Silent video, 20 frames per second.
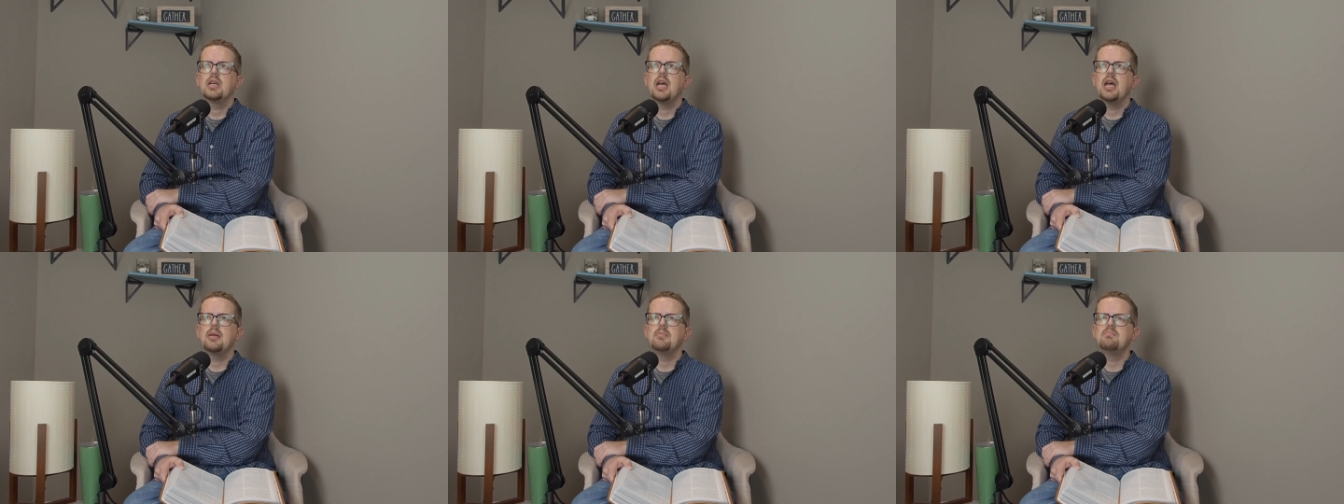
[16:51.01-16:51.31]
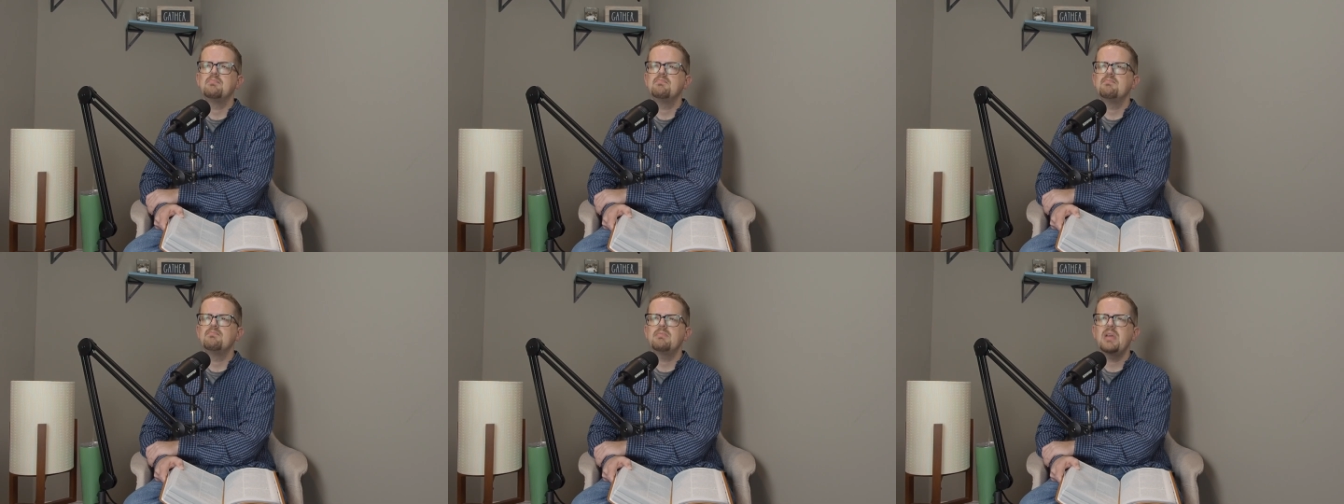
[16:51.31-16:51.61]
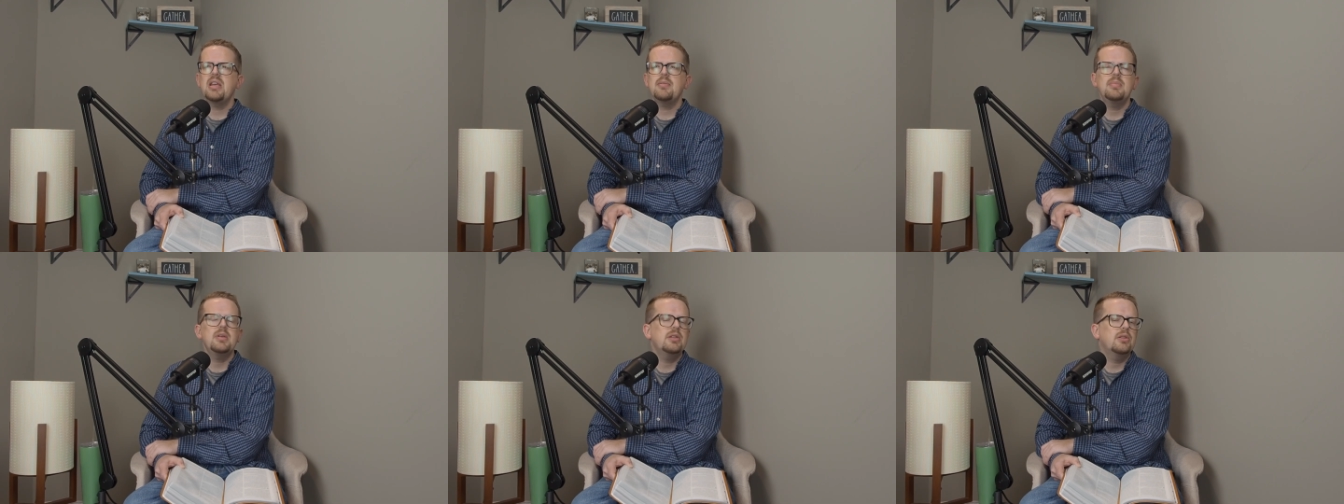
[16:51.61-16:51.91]
And
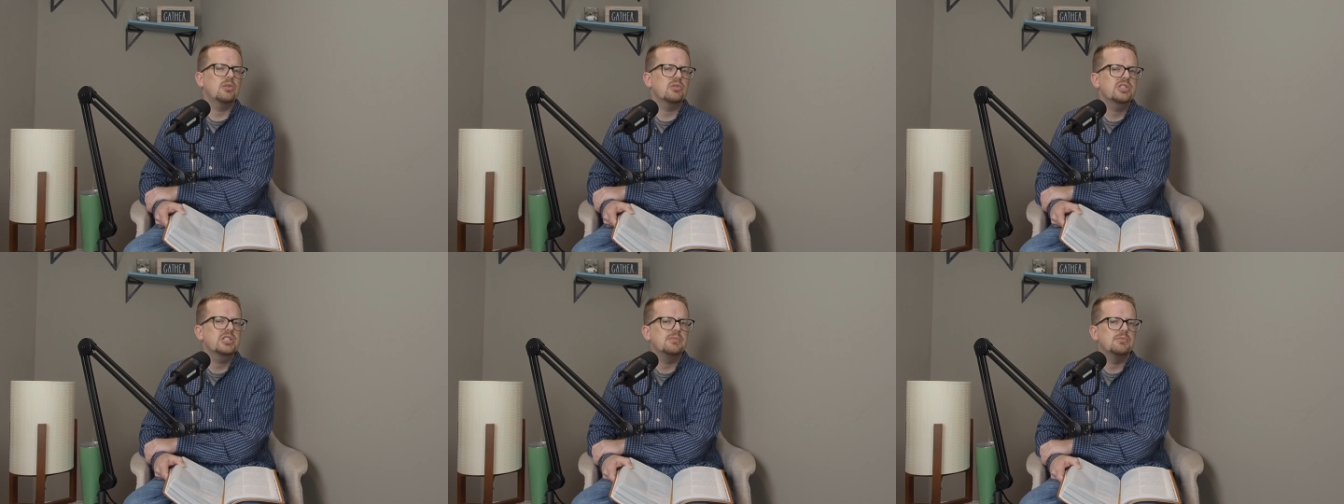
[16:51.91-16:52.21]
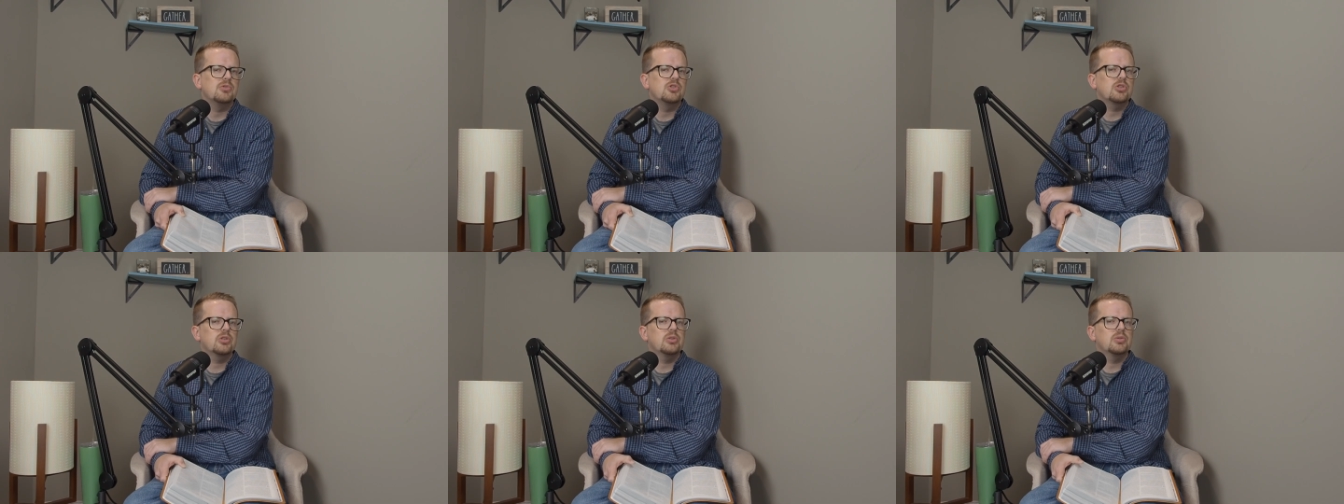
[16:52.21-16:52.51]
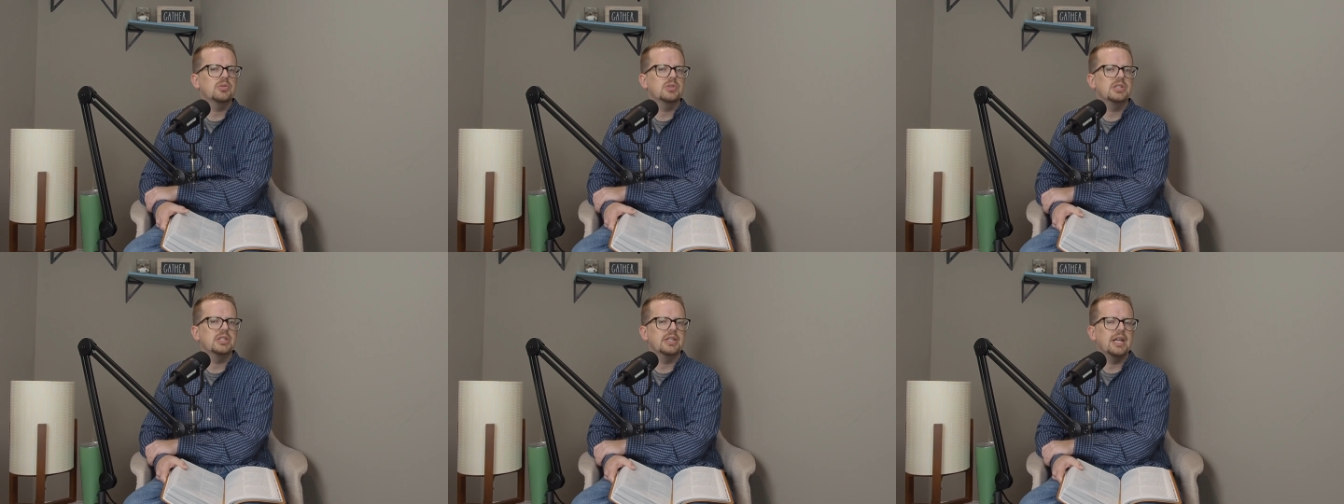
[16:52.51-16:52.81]
maybe there's some
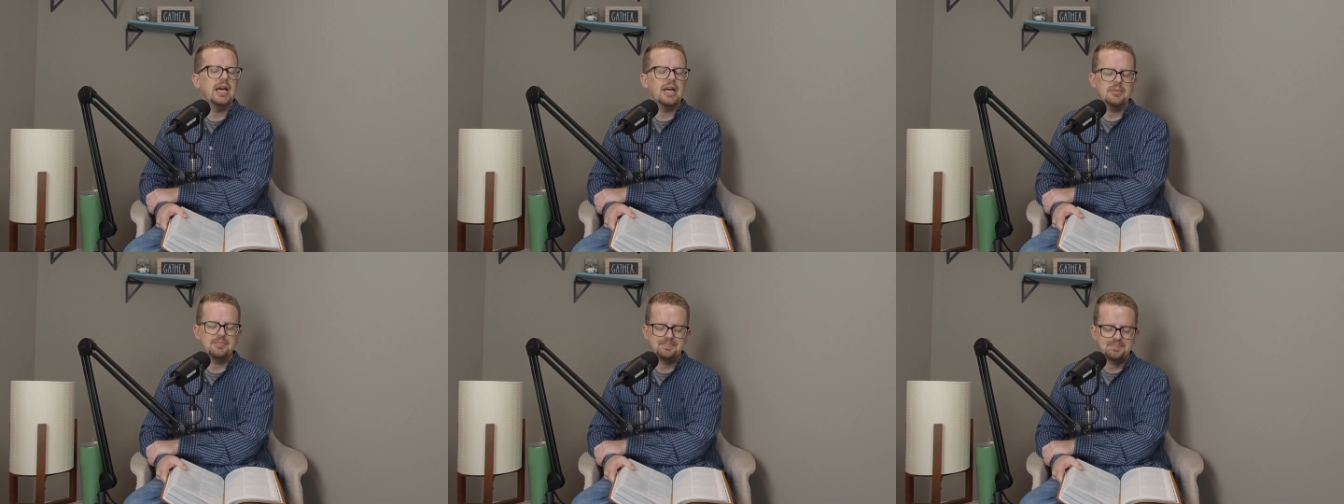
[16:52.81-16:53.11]
truth to that.